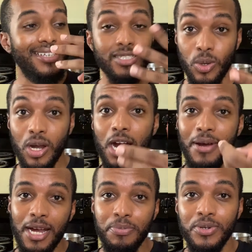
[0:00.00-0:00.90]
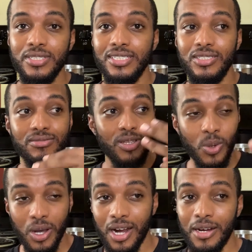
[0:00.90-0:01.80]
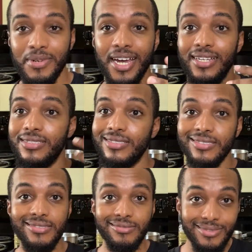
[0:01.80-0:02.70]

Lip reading: it's low carb, high protein, low carb diet,